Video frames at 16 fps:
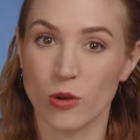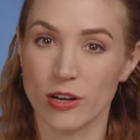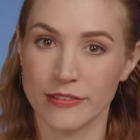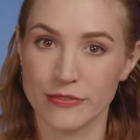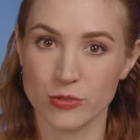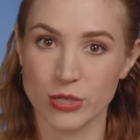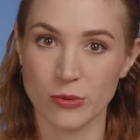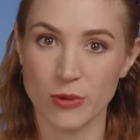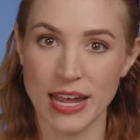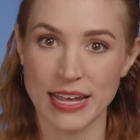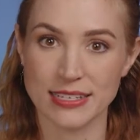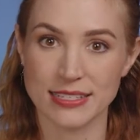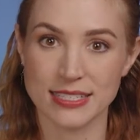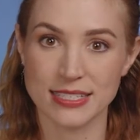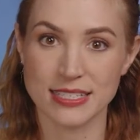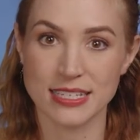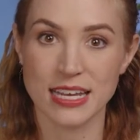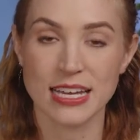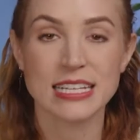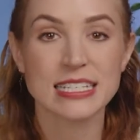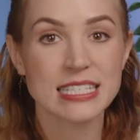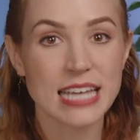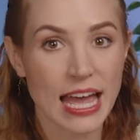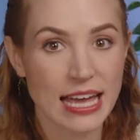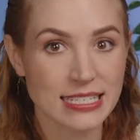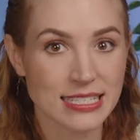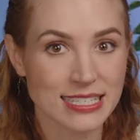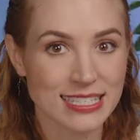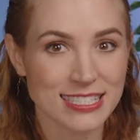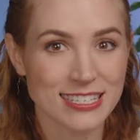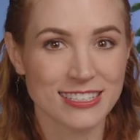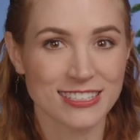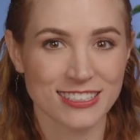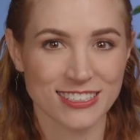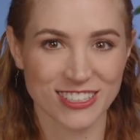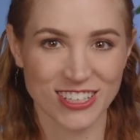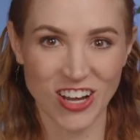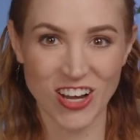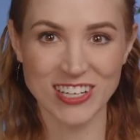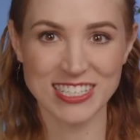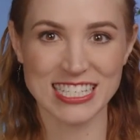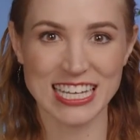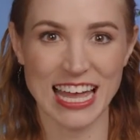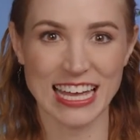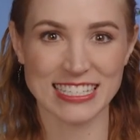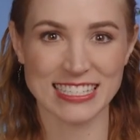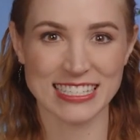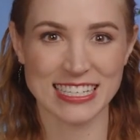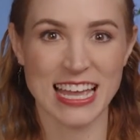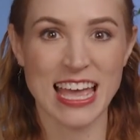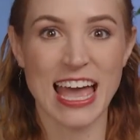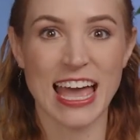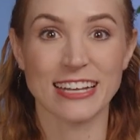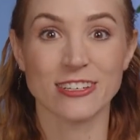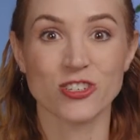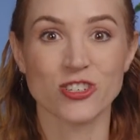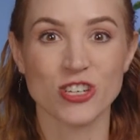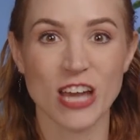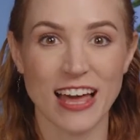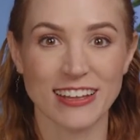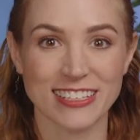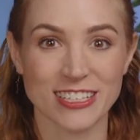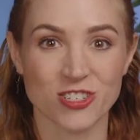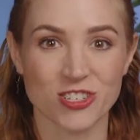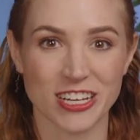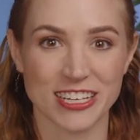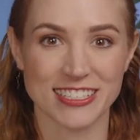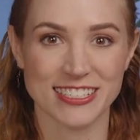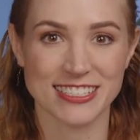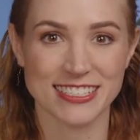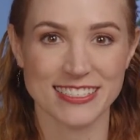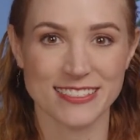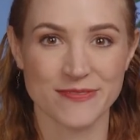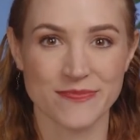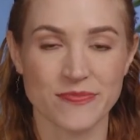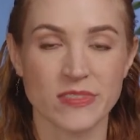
one of 3 ways: tests, contests, and challenges.